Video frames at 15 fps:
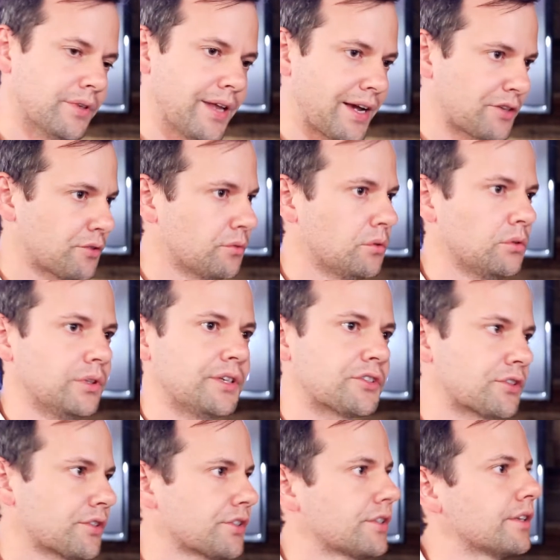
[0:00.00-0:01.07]
an actual
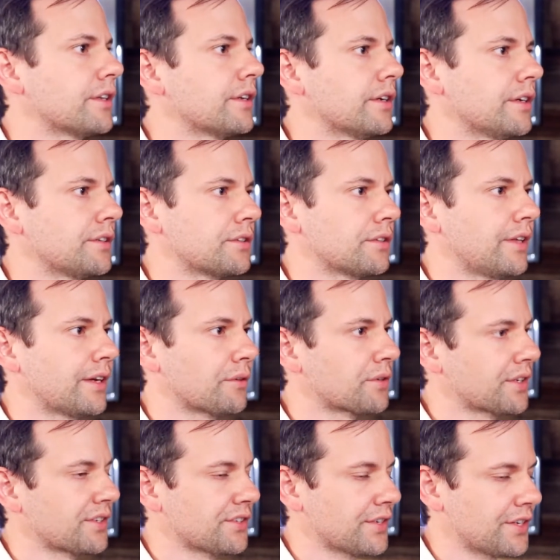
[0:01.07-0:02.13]
interest in the underlying
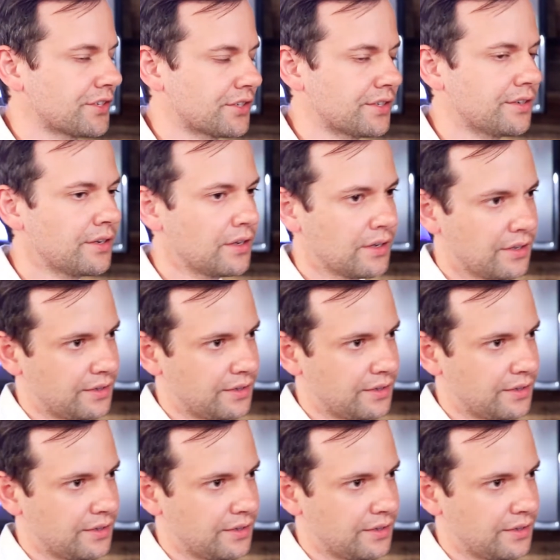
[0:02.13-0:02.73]
organization,